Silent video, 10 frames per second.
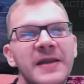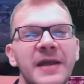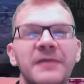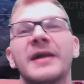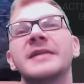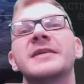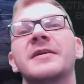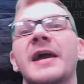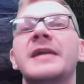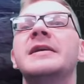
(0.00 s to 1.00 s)
They never
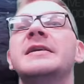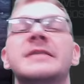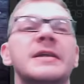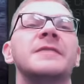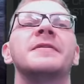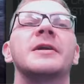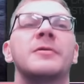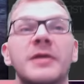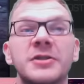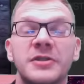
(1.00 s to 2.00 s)
answer any significant
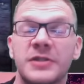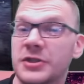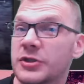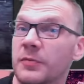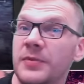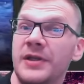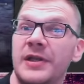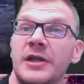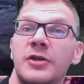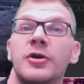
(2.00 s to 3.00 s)
questions. They just
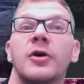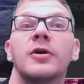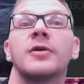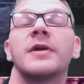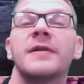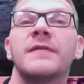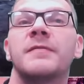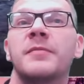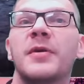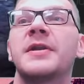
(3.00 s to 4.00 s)
completely ignore and
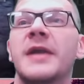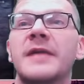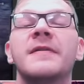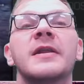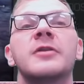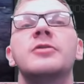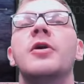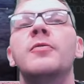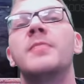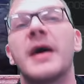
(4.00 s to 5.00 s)
pretend that
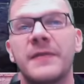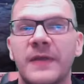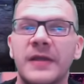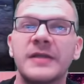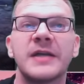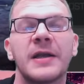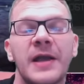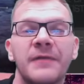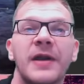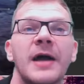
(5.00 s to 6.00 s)
no bad things are
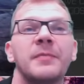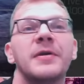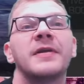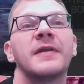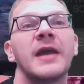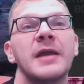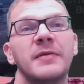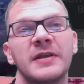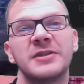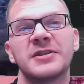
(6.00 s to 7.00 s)
ever happening in the game,
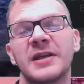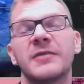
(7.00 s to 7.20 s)
and they just kind